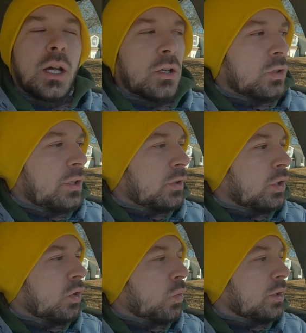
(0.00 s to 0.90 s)
I don't even
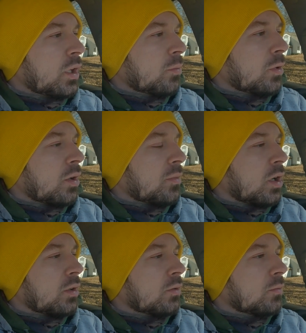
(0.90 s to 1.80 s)
know what number I'm
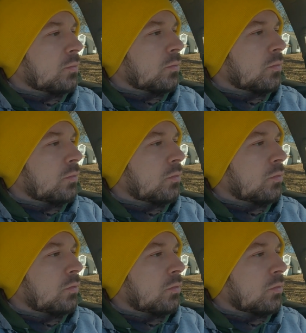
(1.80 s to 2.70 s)

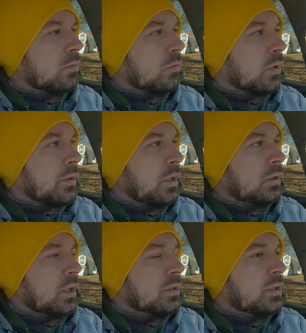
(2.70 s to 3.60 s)
on. I
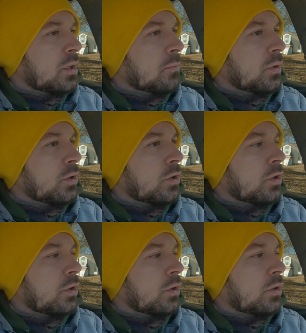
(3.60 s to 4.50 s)
think that's
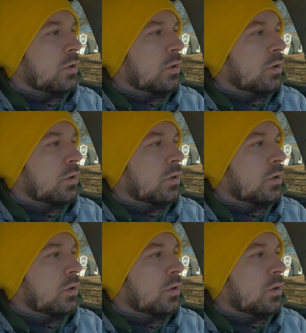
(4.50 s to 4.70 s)
number